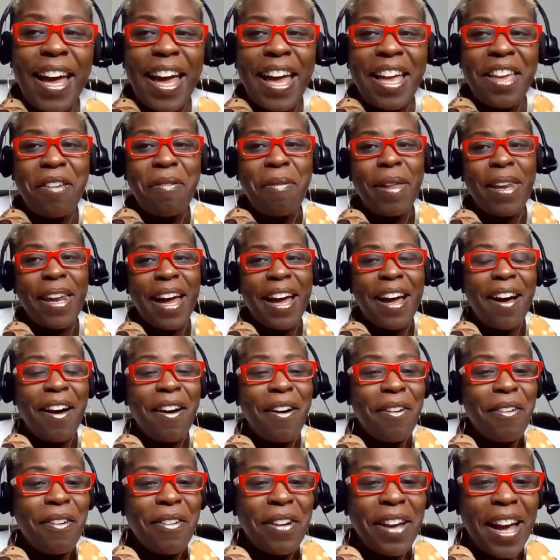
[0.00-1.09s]
And you be like,
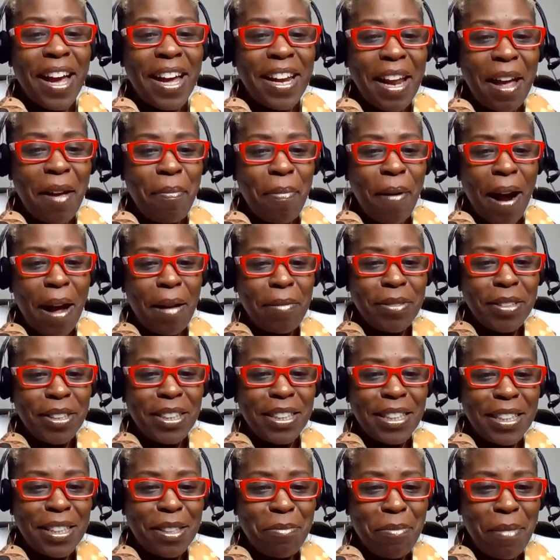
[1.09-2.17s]
oh, okay, they probably
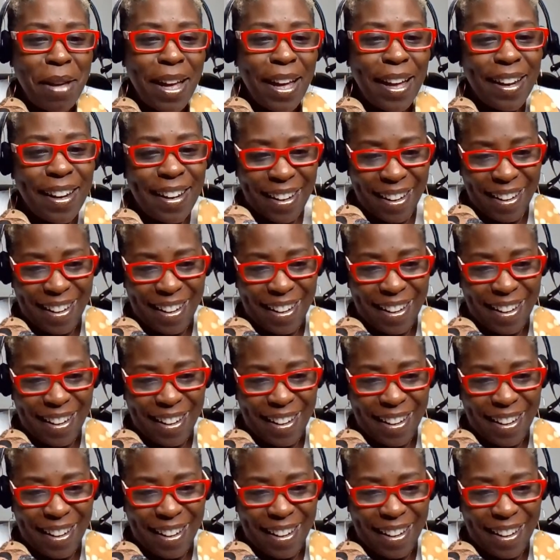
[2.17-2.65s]
just met.